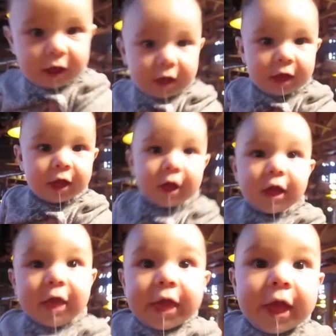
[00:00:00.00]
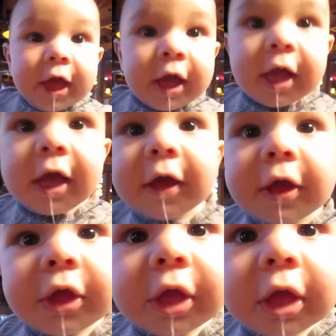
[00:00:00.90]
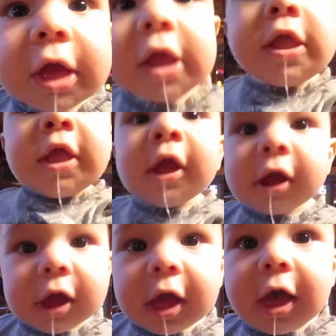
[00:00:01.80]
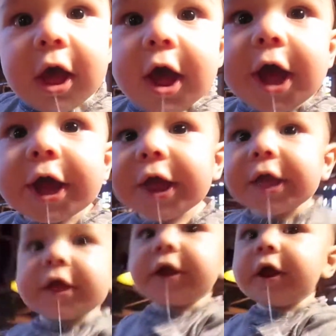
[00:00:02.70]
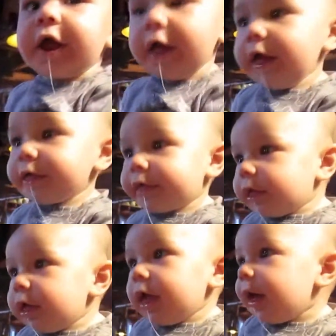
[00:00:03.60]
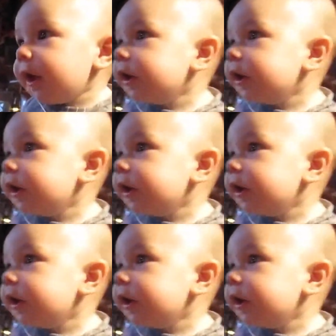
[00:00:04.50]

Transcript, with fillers: Somebody's moody, aren't ya? Not now, right?